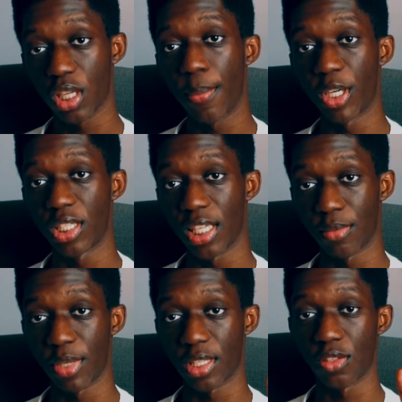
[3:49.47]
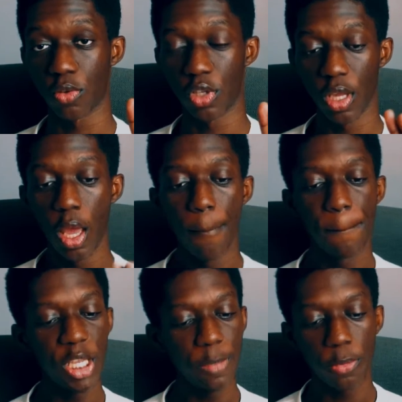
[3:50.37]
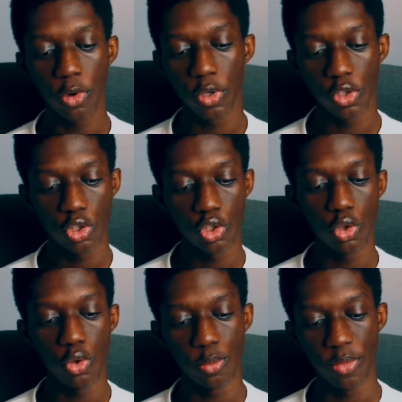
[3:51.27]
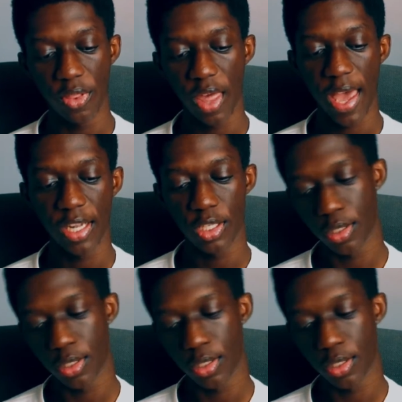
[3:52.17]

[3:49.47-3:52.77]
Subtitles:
how much it doesn't make sense. Because people assume that,